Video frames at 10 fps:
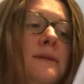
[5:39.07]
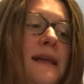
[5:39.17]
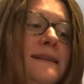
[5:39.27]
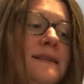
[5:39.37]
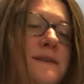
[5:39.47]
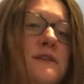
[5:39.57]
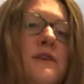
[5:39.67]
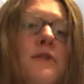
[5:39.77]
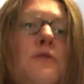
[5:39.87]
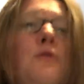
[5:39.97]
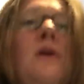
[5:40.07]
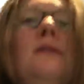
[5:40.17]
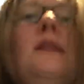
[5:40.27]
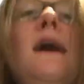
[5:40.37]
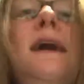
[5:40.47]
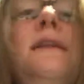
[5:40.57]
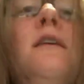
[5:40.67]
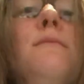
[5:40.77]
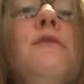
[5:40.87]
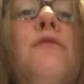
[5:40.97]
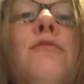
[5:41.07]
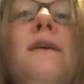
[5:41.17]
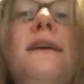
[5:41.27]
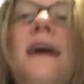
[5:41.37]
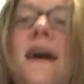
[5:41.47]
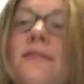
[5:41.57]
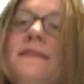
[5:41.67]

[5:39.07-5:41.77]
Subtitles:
lesson 2, line number 3 at the